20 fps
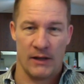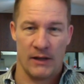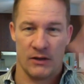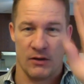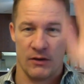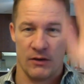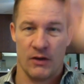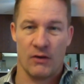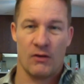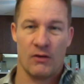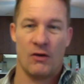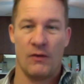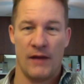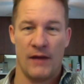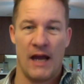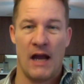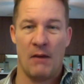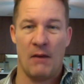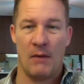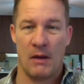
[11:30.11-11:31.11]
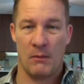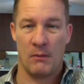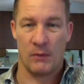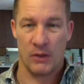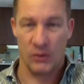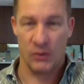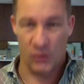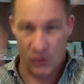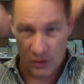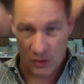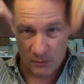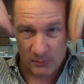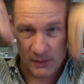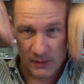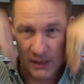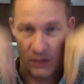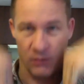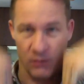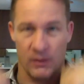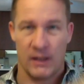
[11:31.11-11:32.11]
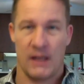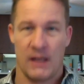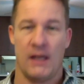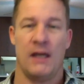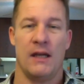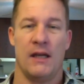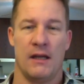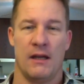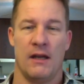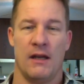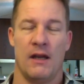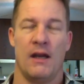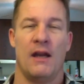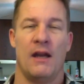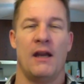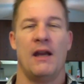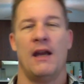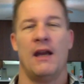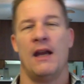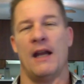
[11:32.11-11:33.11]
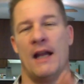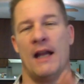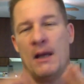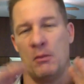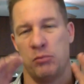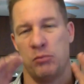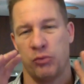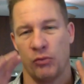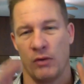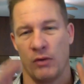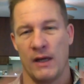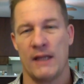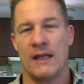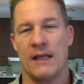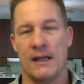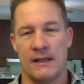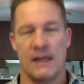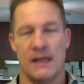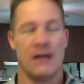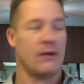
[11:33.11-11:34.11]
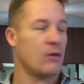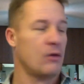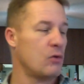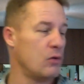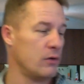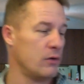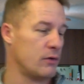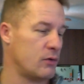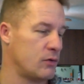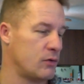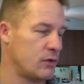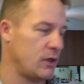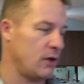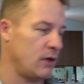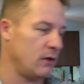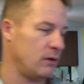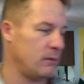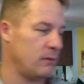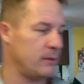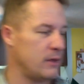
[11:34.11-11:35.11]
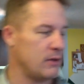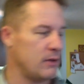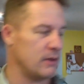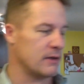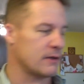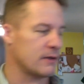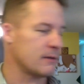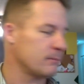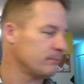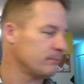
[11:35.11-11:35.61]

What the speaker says: So you're going that way when you should be going in. And I'll break that down in the course. So let me do this.